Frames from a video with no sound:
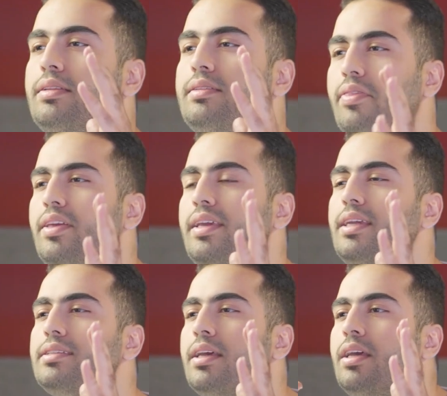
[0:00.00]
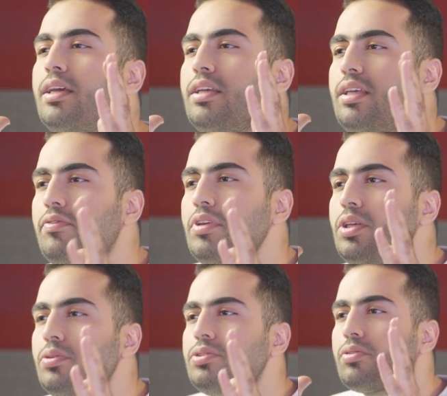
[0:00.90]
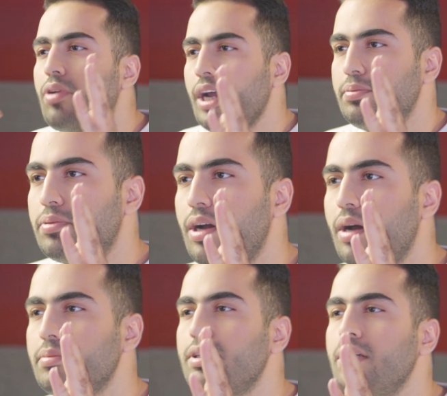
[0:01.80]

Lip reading: The thing is, if you use the right prompt,